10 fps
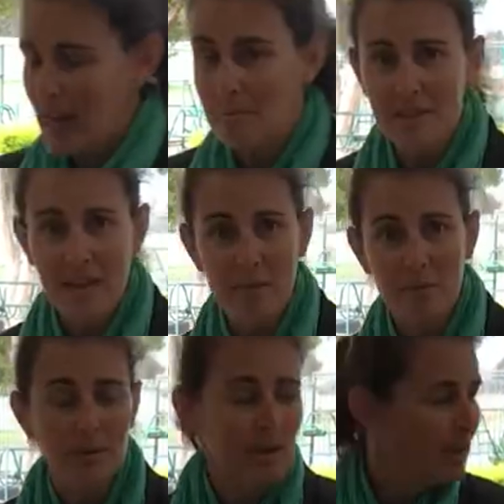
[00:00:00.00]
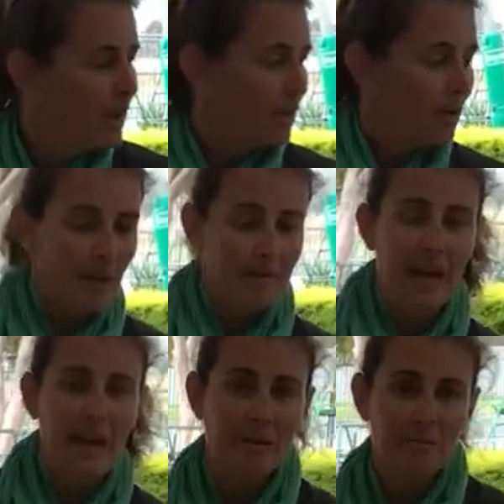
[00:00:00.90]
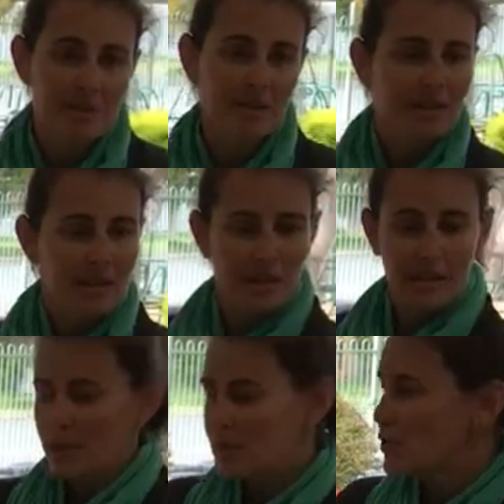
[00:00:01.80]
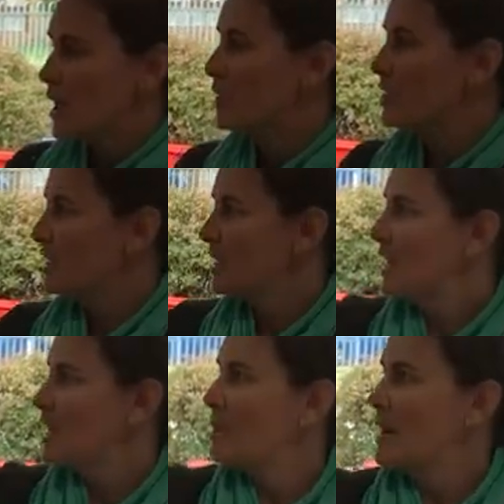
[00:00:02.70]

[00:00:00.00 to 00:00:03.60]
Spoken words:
games table. We have games, construction and